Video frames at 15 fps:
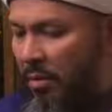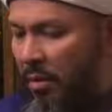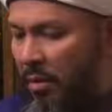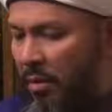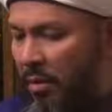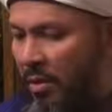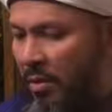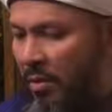
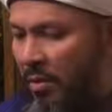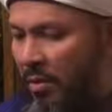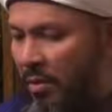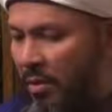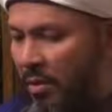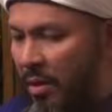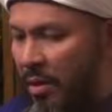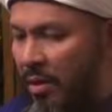the
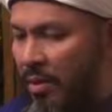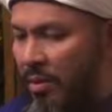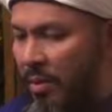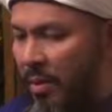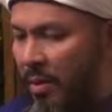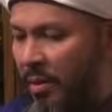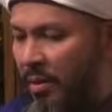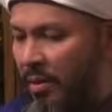
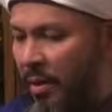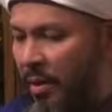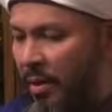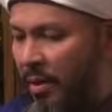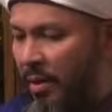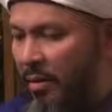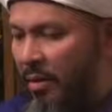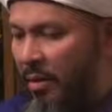Naqshbandi
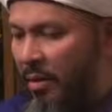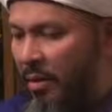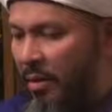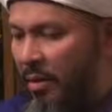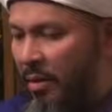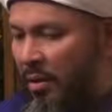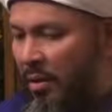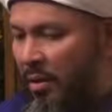way,
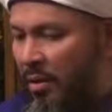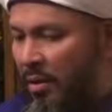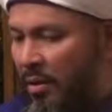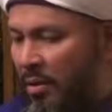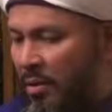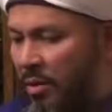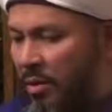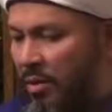it
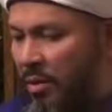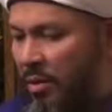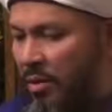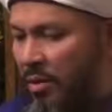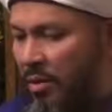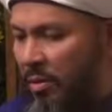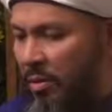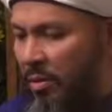is
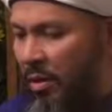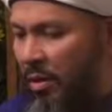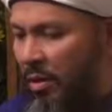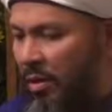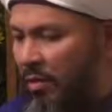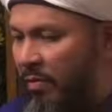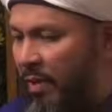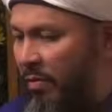always to look at
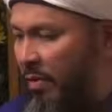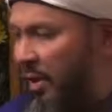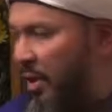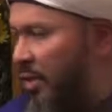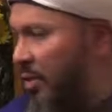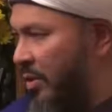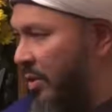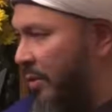your
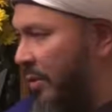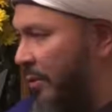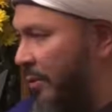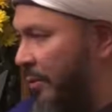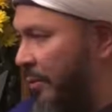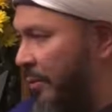foundation,